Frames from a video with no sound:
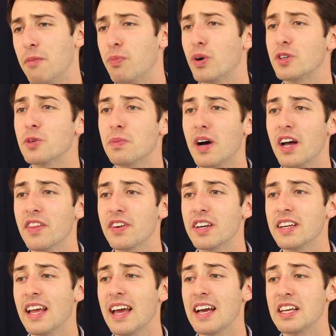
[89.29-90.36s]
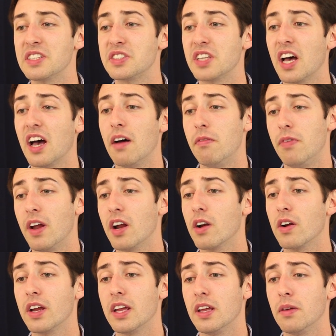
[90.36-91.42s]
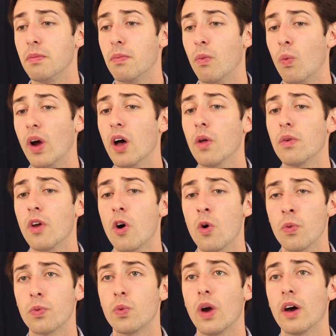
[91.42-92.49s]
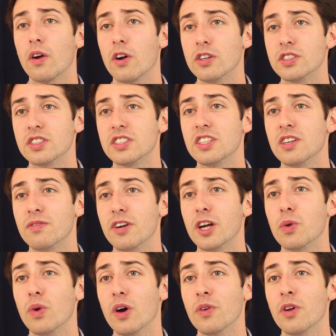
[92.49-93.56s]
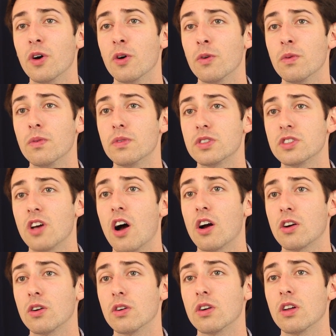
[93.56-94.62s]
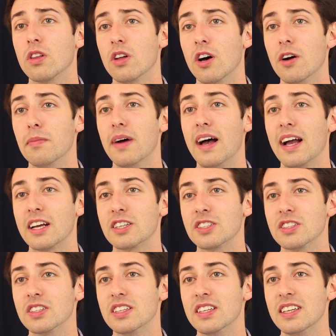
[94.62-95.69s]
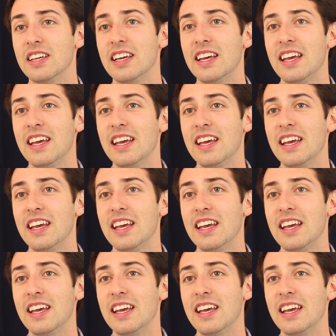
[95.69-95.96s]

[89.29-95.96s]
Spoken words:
Puerto Madryn has a very well-known throughout Argentina, very well-known soccer club actually,